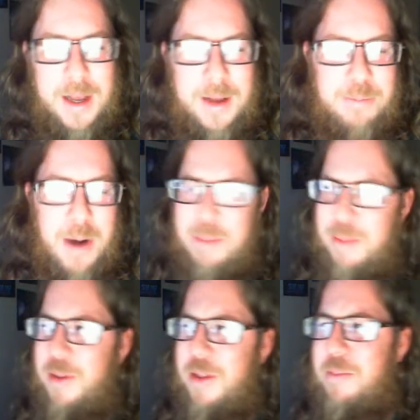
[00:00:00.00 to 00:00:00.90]
Uh,
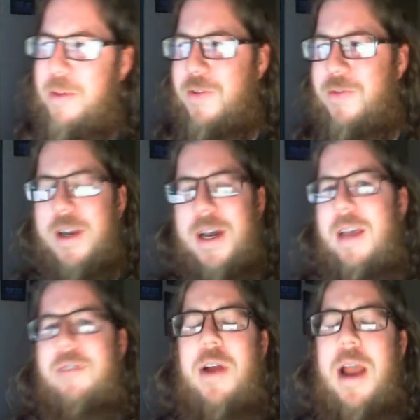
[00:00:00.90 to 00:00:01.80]
probably the most fun I
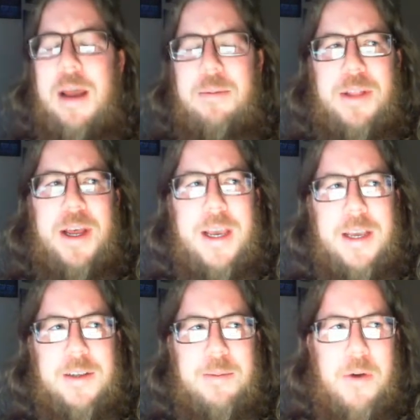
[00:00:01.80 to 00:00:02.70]
ever had playing
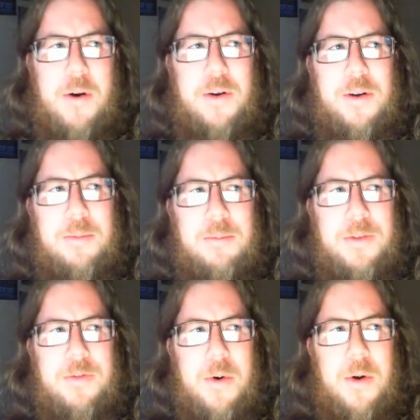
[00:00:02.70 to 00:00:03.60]
as a bard
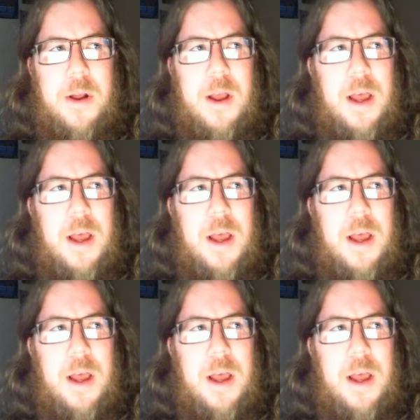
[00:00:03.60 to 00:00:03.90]
before.